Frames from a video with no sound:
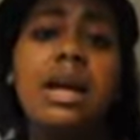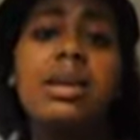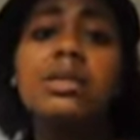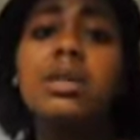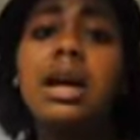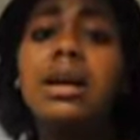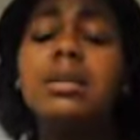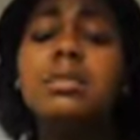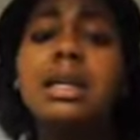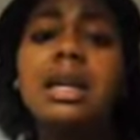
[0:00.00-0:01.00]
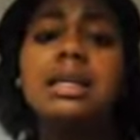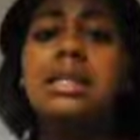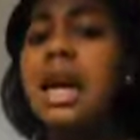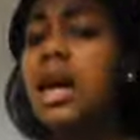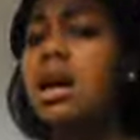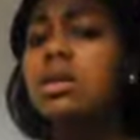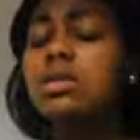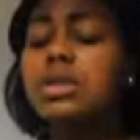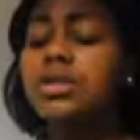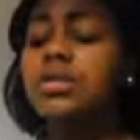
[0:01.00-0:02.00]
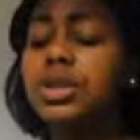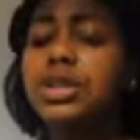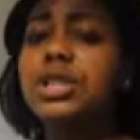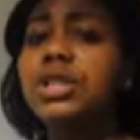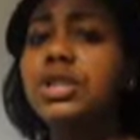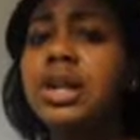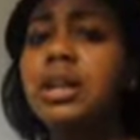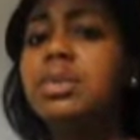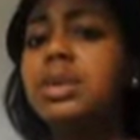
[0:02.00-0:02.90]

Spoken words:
like on items like towels and furniture that a